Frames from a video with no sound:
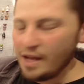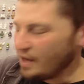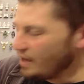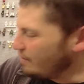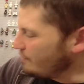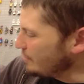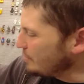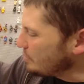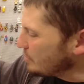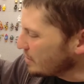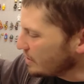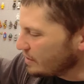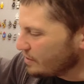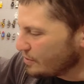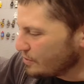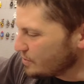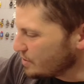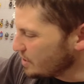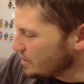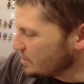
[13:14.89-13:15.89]
Everybody
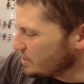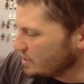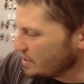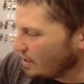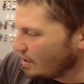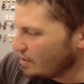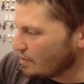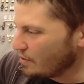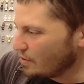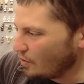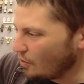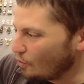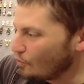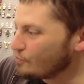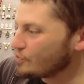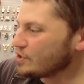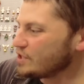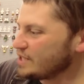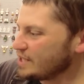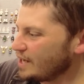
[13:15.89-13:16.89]
knows it's an
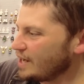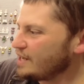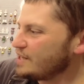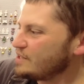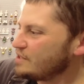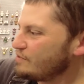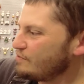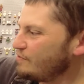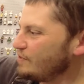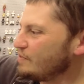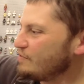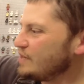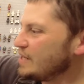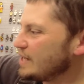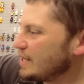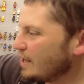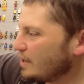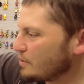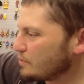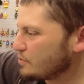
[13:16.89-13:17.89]
oversized
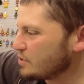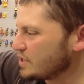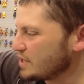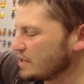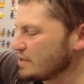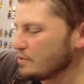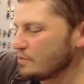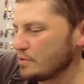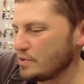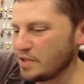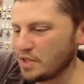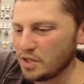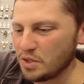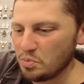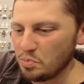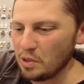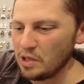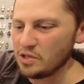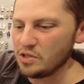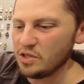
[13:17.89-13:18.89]
$50 set with
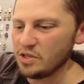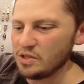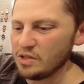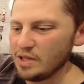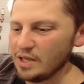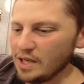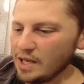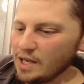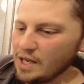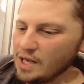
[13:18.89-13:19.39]
suspension.